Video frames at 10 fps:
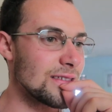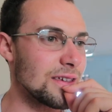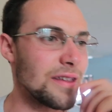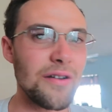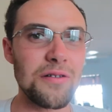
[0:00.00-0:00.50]

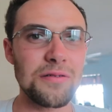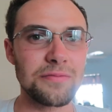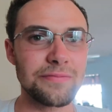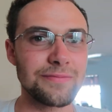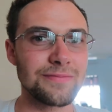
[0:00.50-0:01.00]
you know,
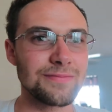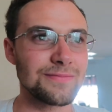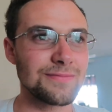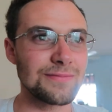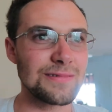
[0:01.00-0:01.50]

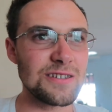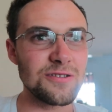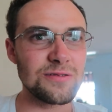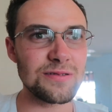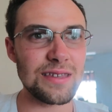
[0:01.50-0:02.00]

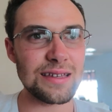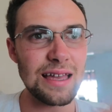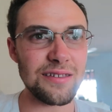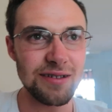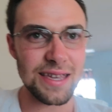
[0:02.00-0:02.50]
you to think
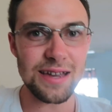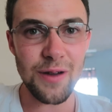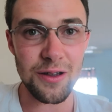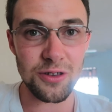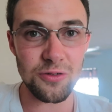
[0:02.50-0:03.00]
that I don't care
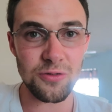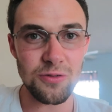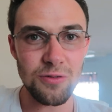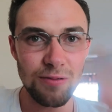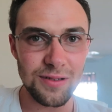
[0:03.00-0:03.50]
about
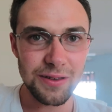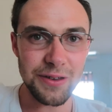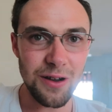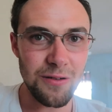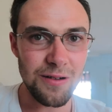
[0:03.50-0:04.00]
you,
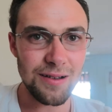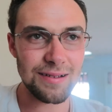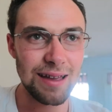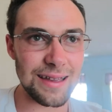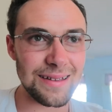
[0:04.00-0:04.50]
you know,
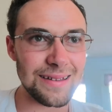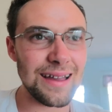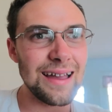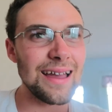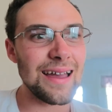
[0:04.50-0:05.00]
like,
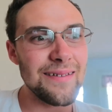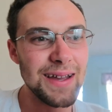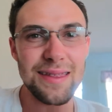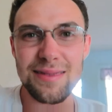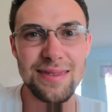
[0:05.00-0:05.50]

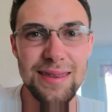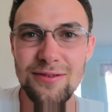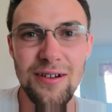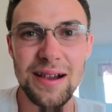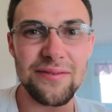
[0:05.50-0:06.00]
because these
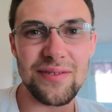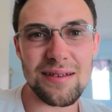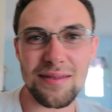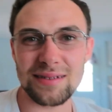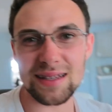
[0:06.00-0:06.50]
quality
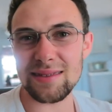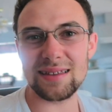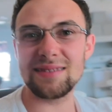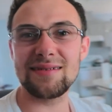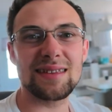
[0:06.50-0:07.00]
videos, I'm just
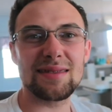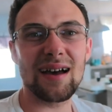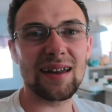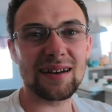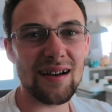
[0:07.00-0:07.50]
like doing these
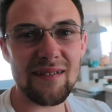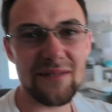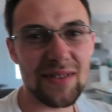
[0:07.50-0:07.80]
uncut